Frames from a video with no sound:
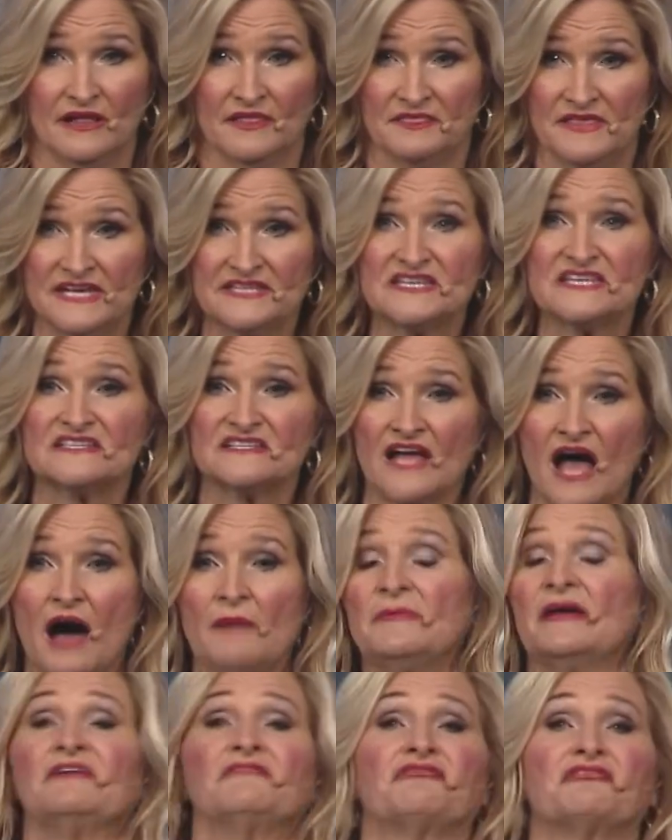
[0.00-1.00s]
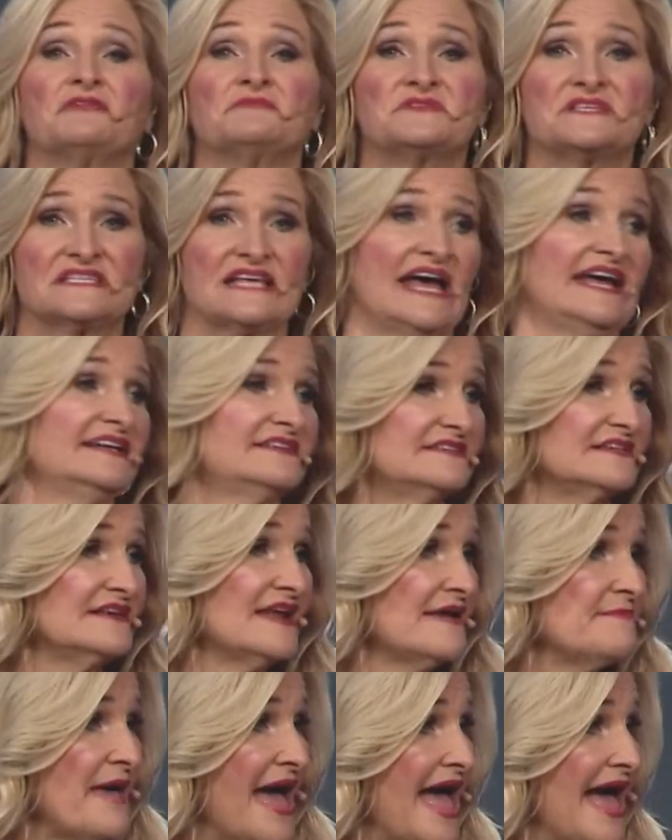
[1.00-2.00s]
This is coming from Satan,
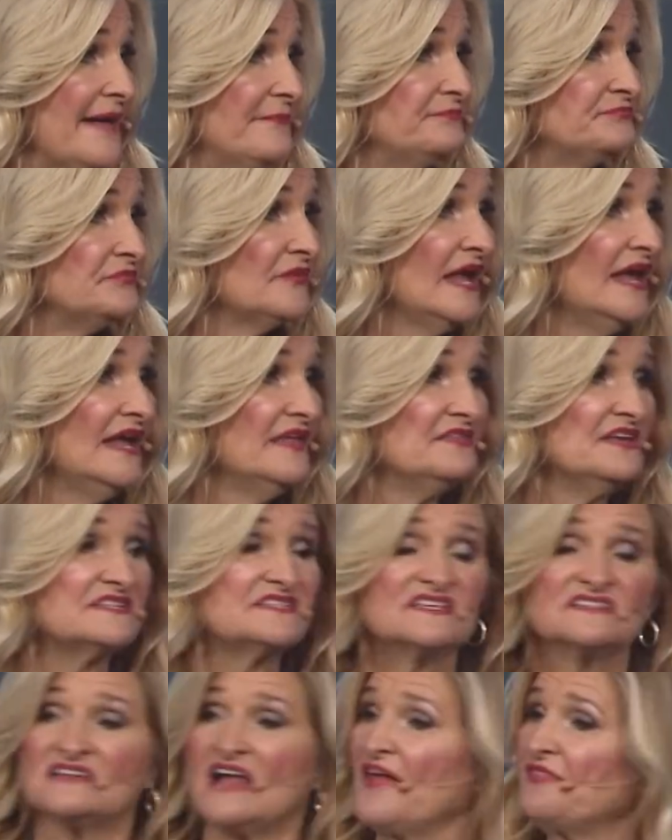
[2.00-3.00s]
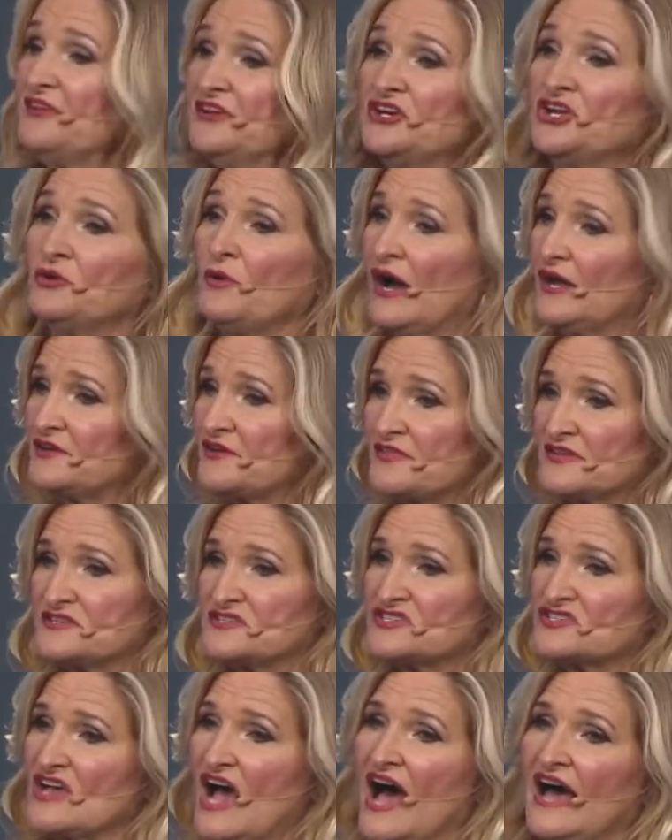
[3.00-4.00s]
amen? This is nothing new under the
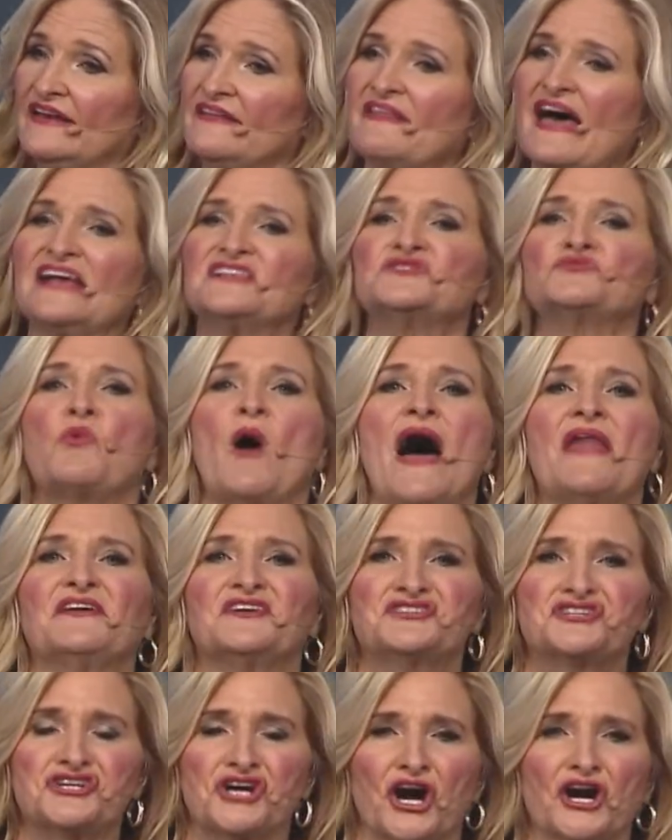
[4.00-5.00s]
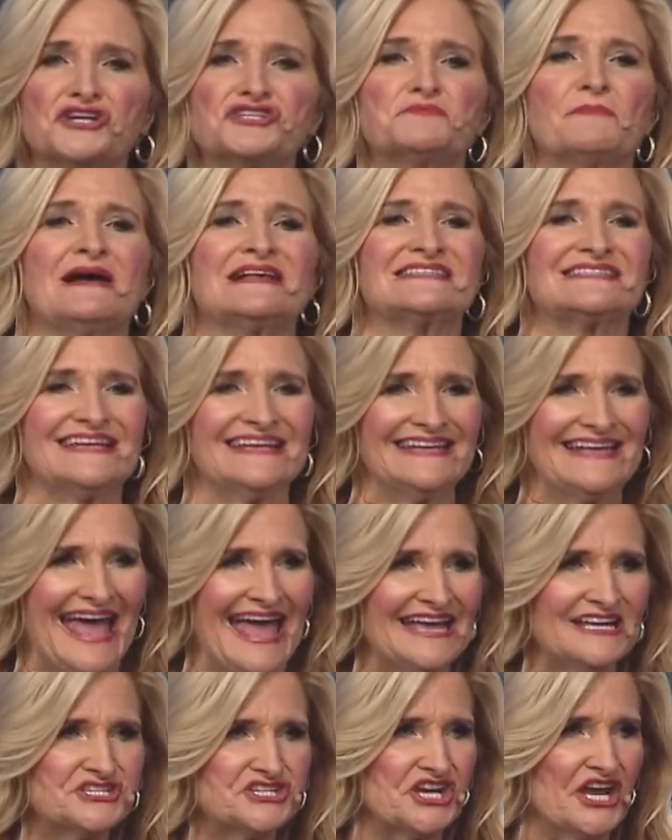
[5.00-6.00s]
sun, and that's why the church must
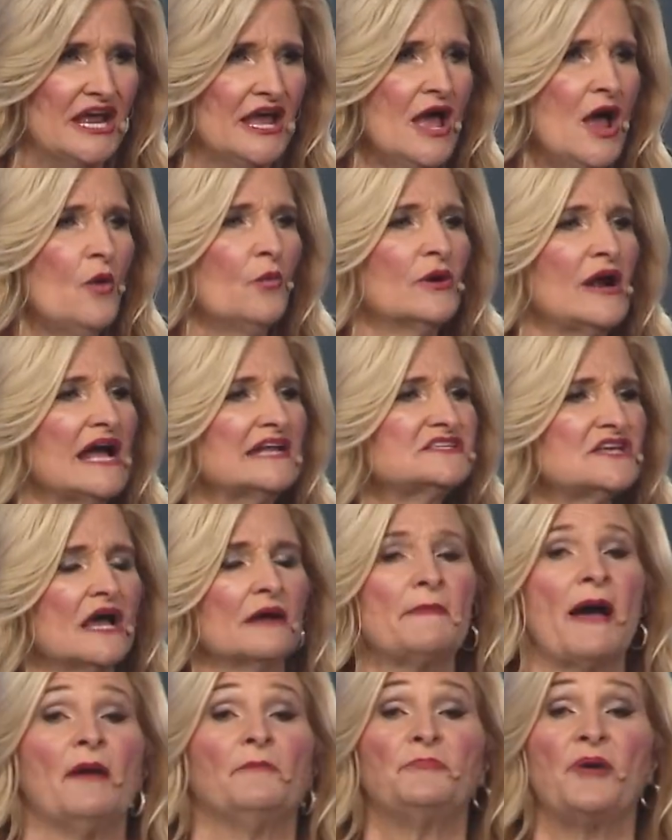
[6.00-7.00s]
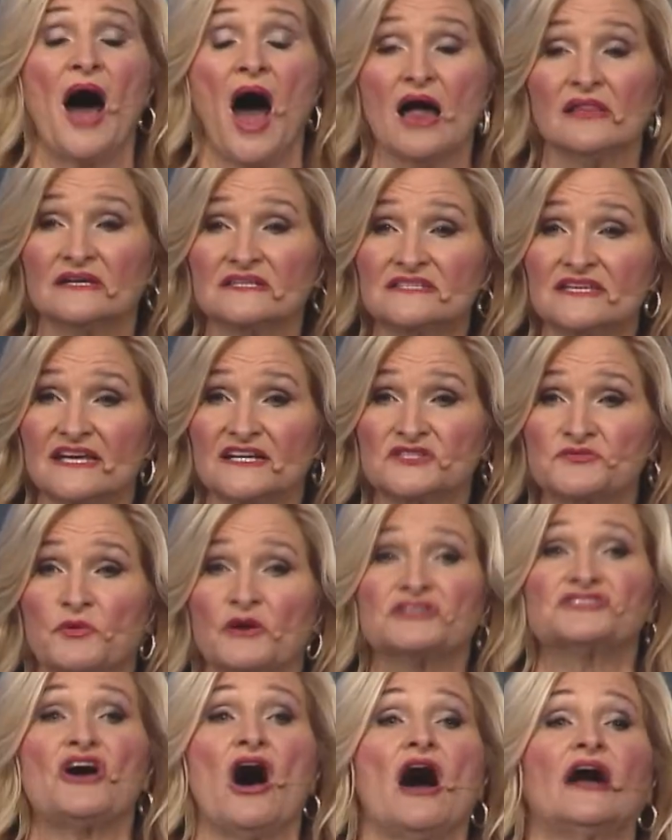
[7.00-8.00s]
engage it. We're not talking about politics.
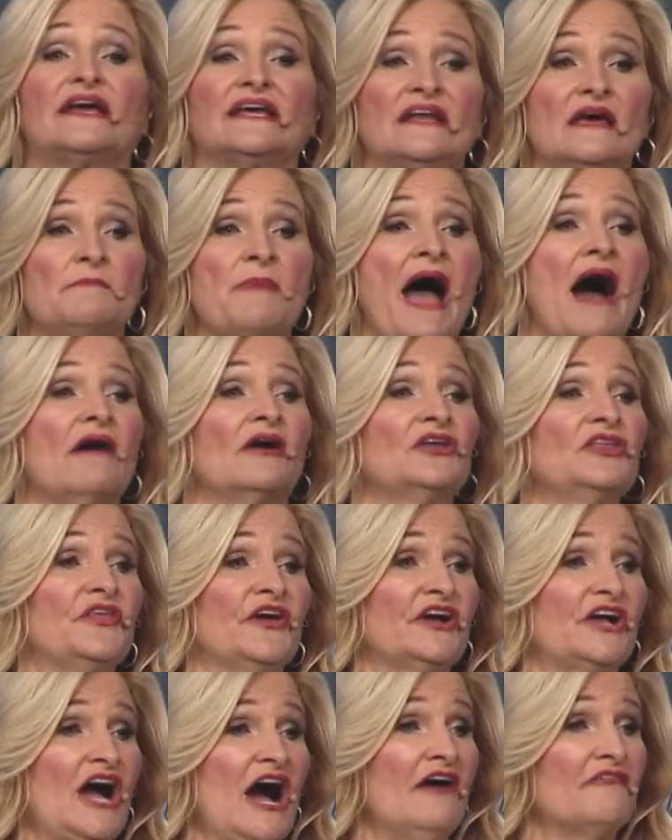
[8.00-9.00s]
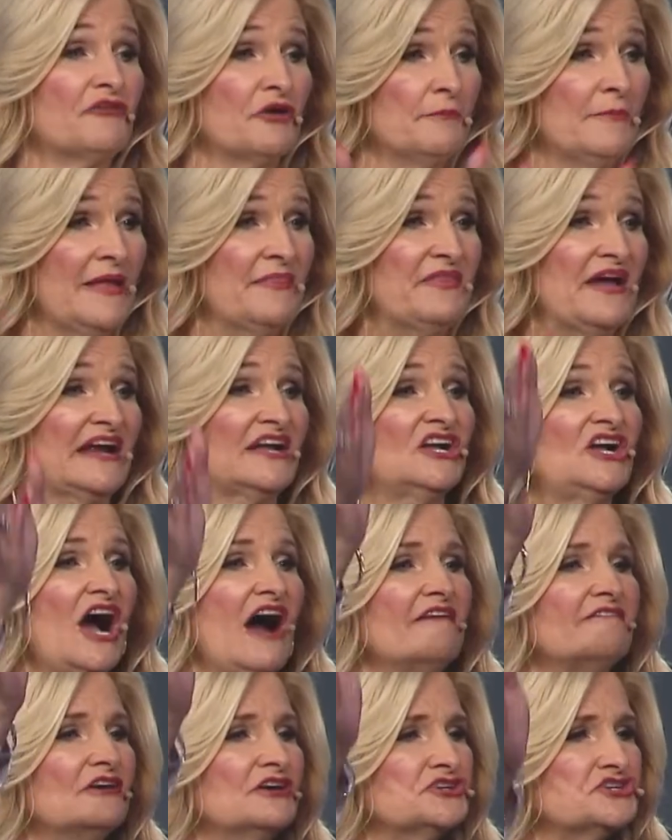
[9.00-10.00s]
We're talking about the government that
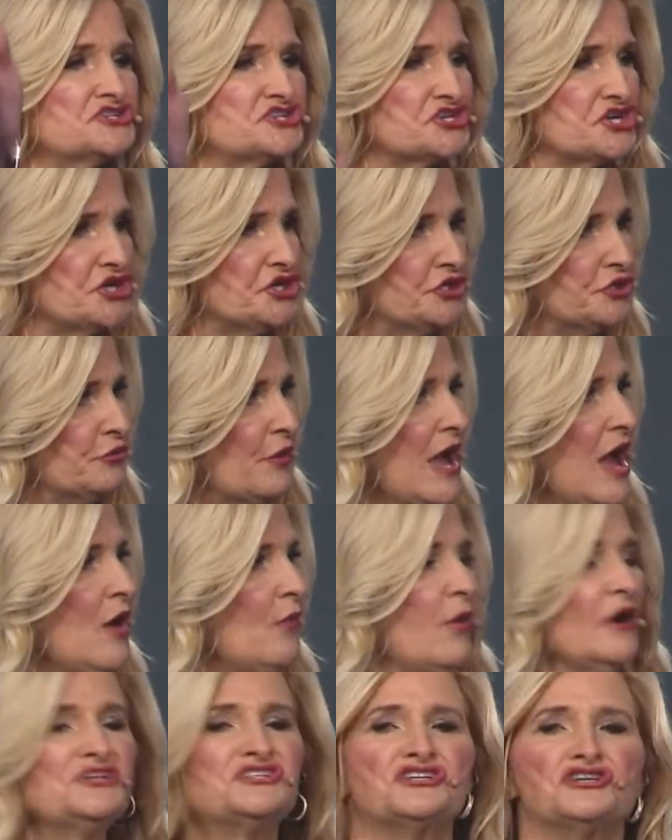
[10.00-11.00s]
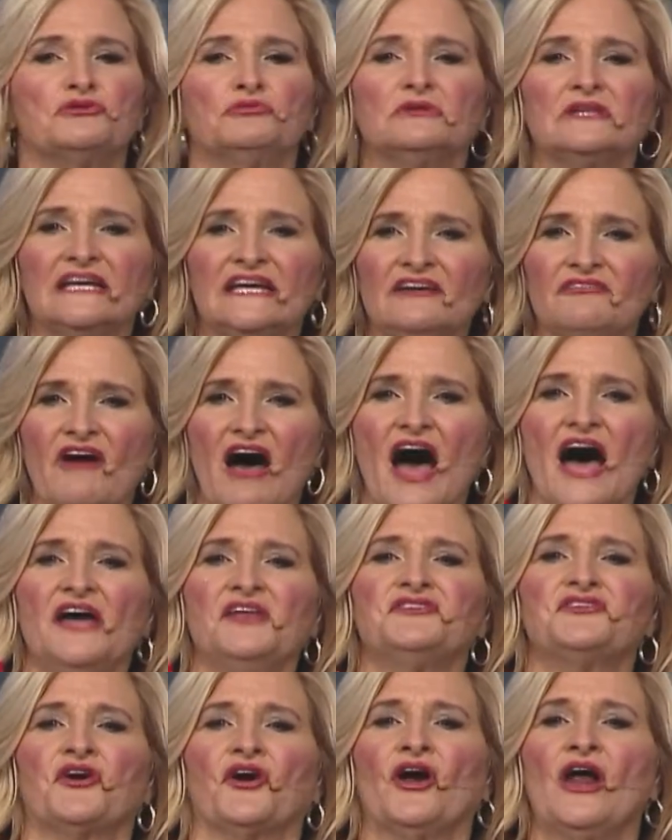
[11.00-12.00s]
governs you, what you live
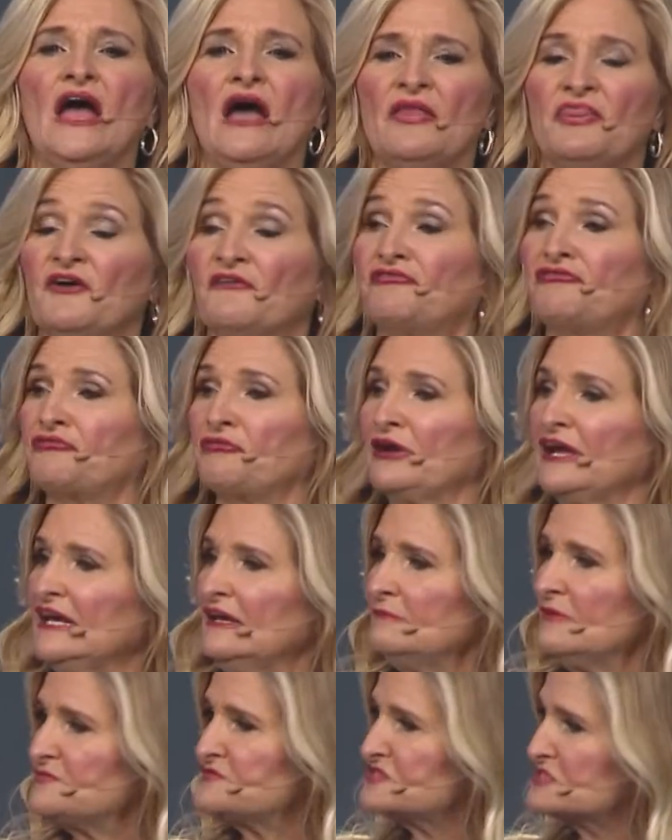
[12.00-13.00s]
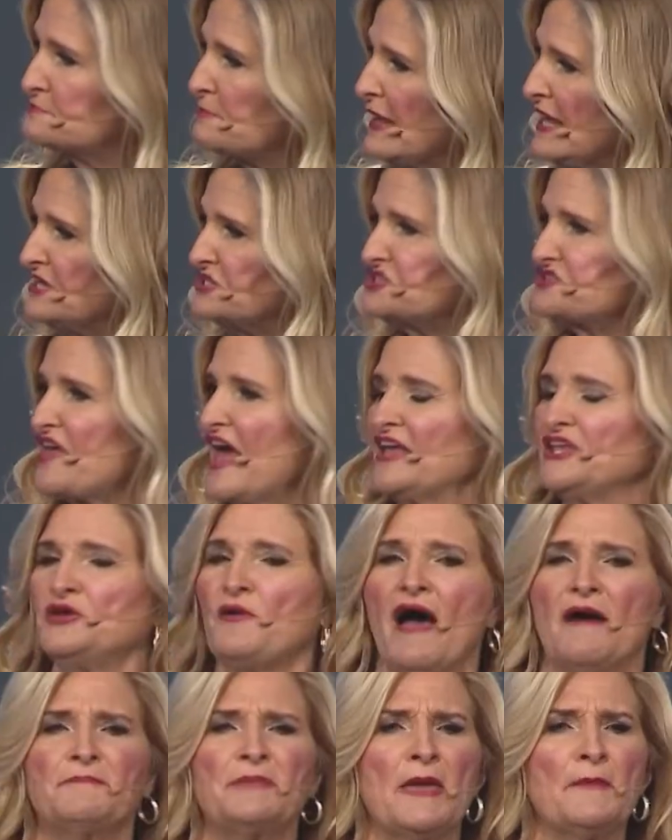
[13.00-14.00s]
under, the freedom of speech that you
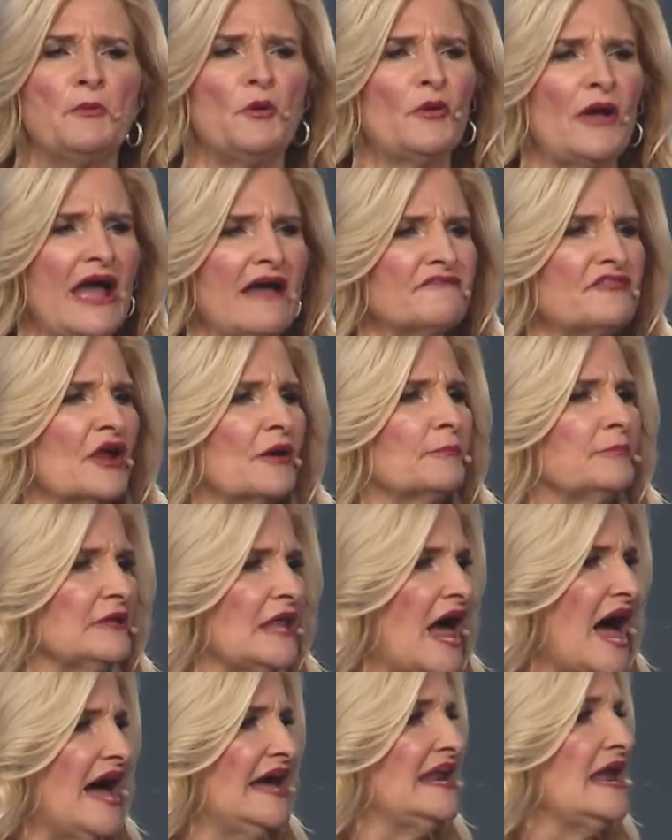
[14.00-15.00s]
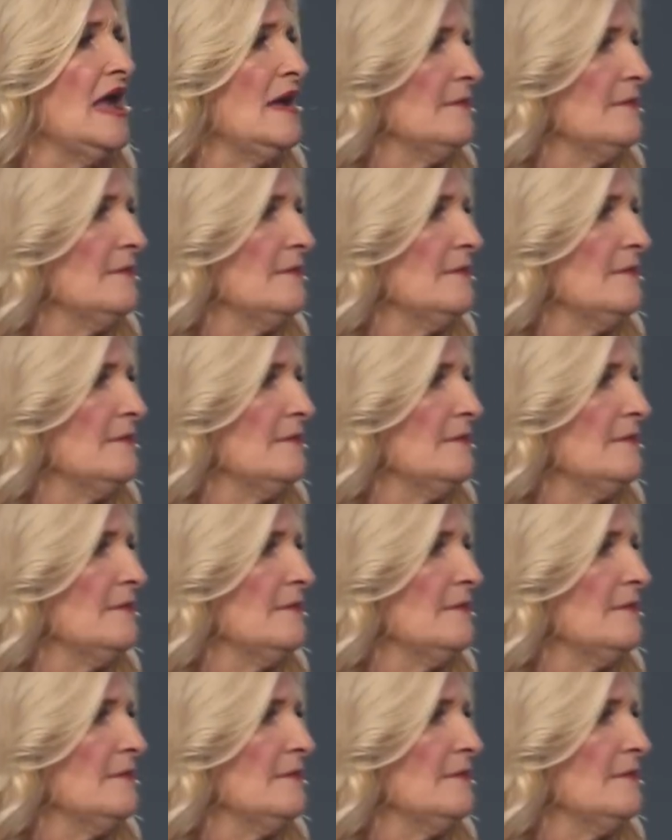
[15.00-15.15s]
have. People gave their blood.